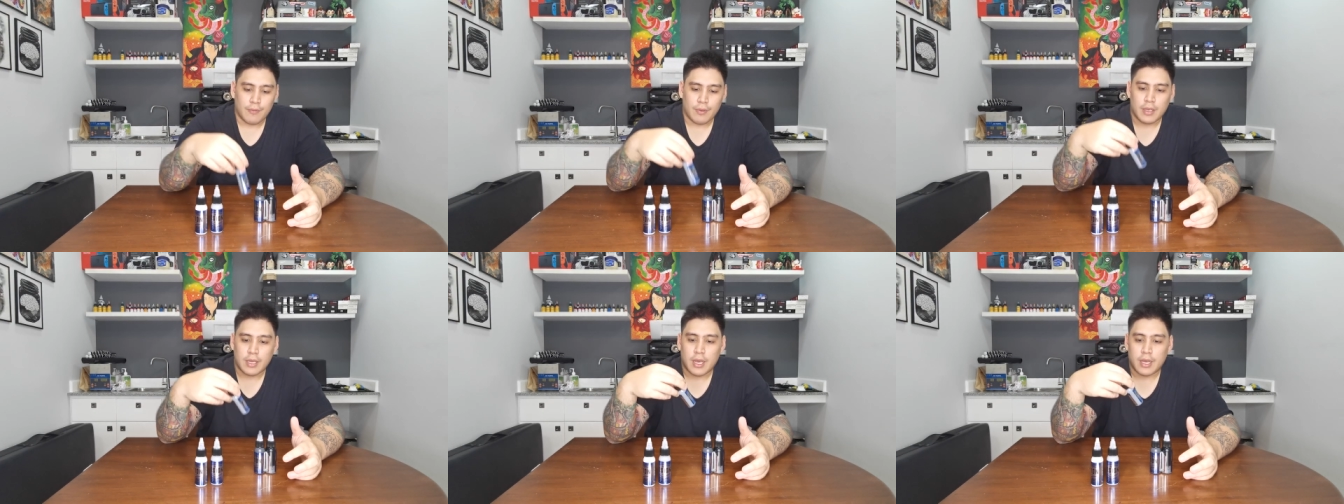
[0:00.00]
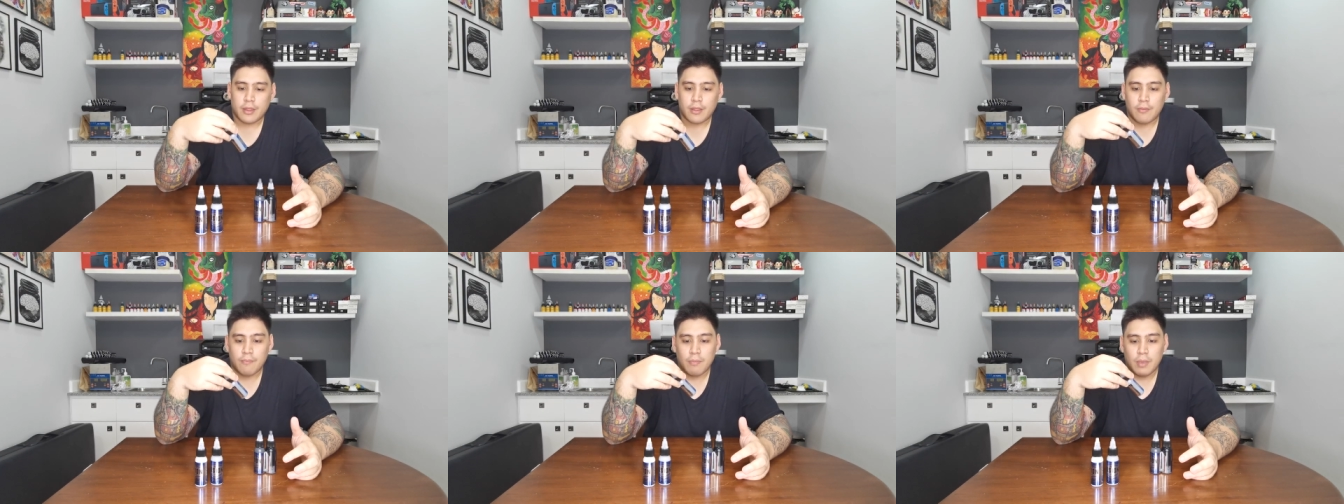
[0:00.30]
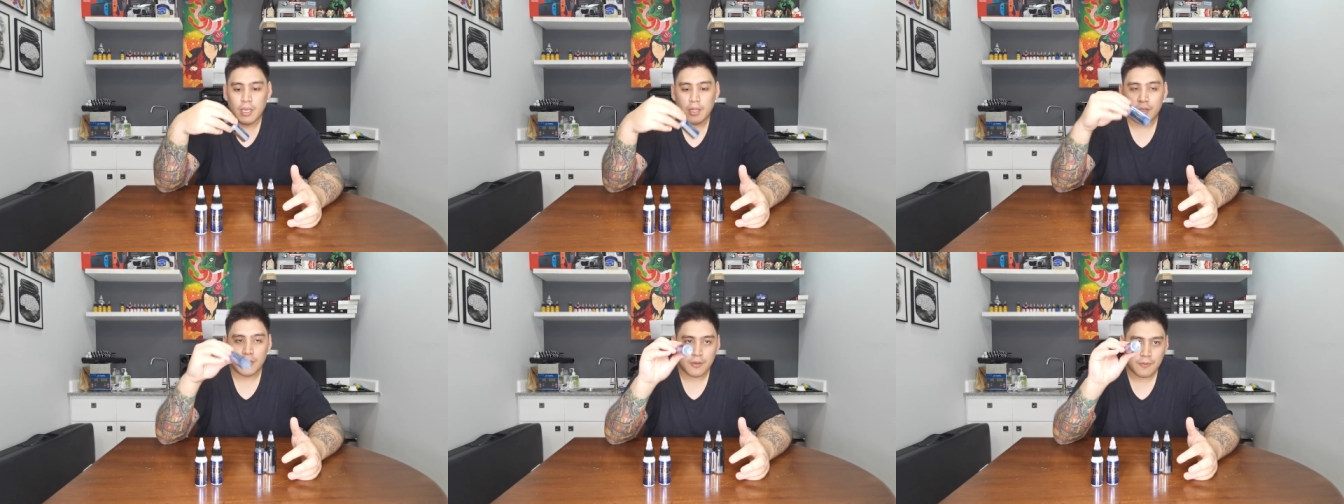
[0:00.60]
We got the
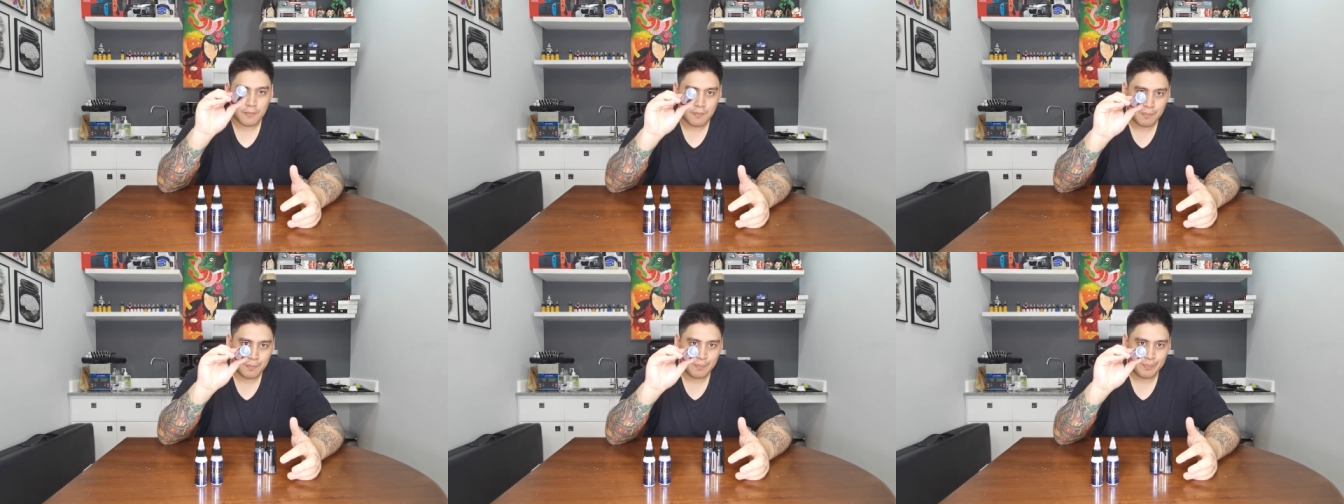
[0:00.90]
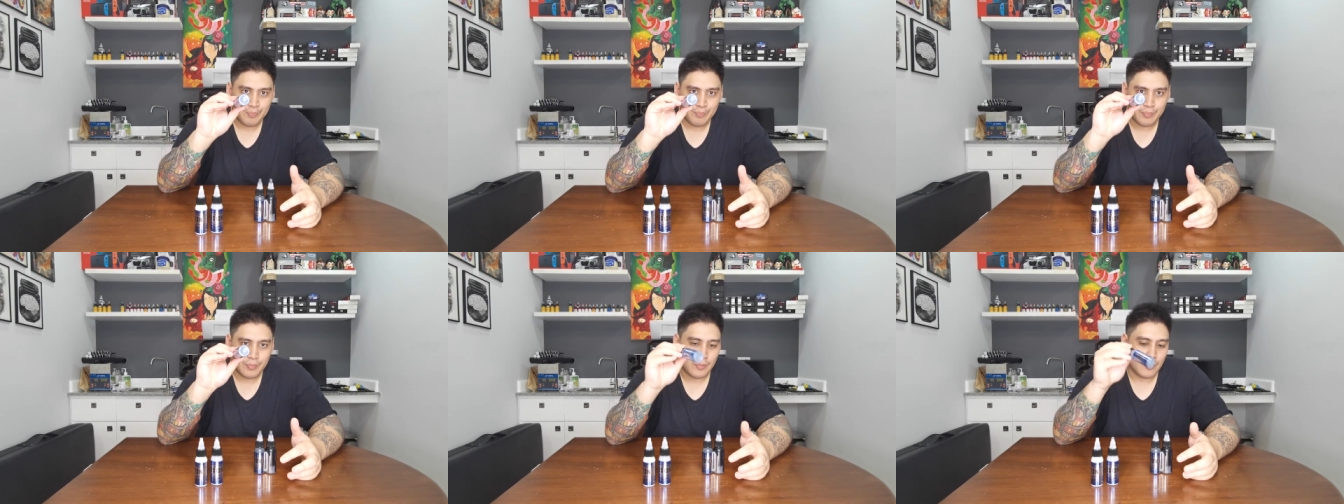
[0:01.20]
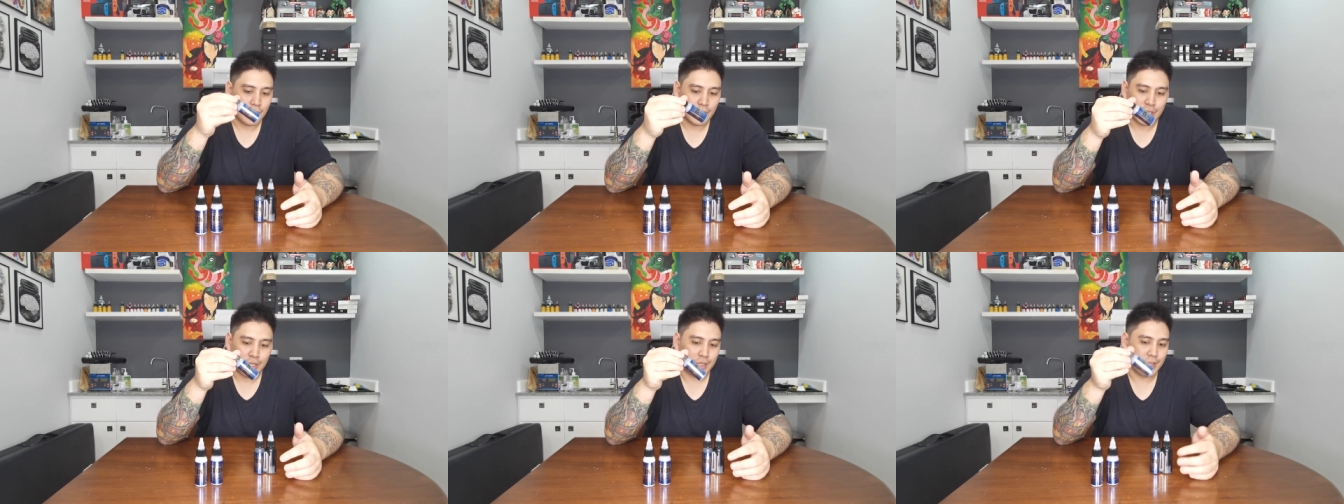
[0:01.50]
medium,
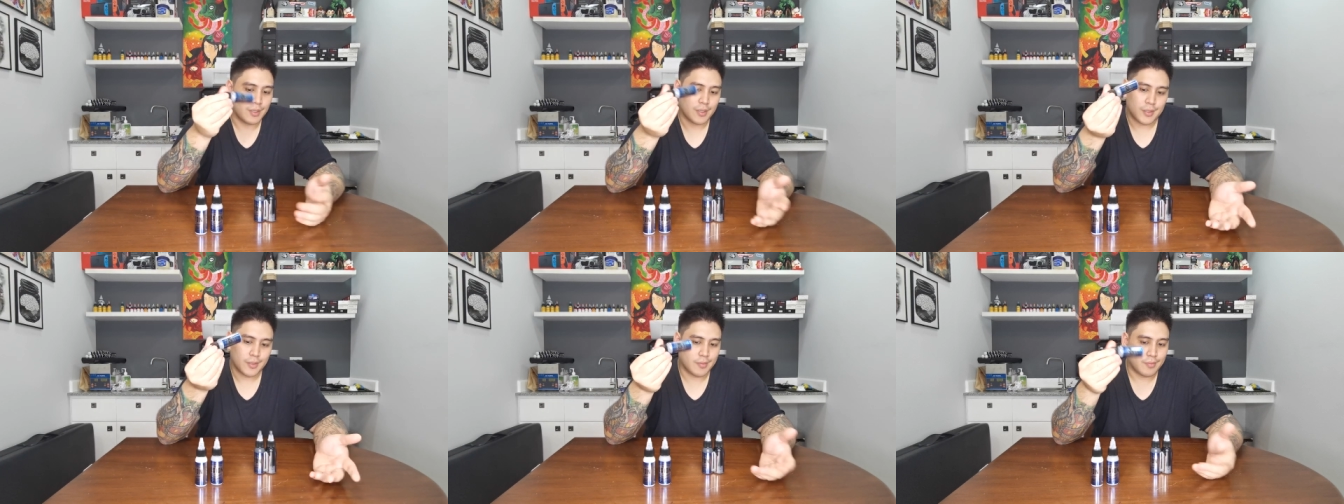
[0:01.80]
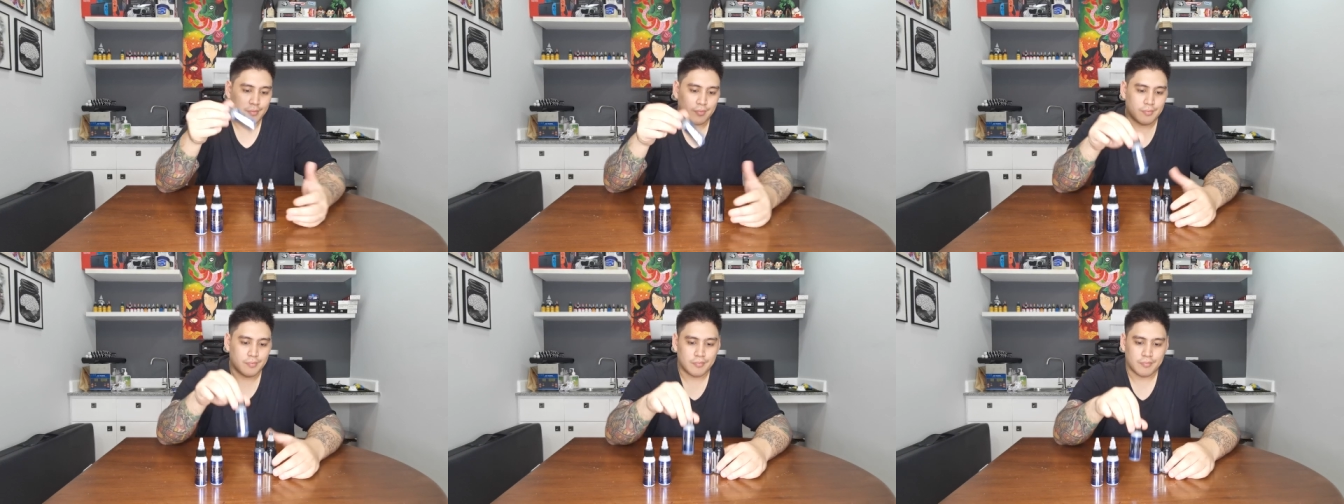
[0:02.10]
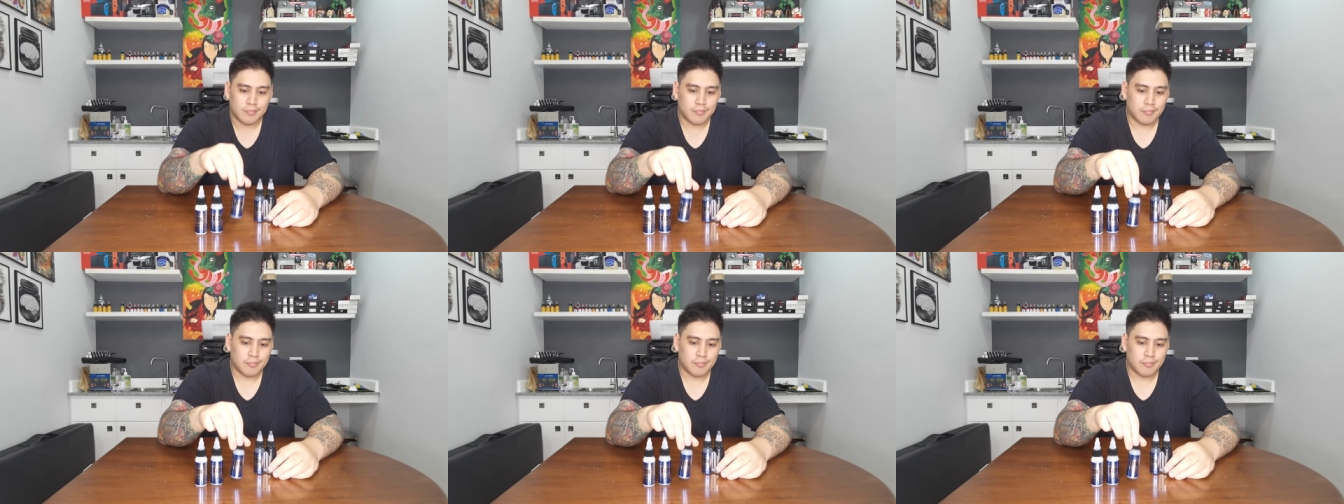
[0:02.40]
which is,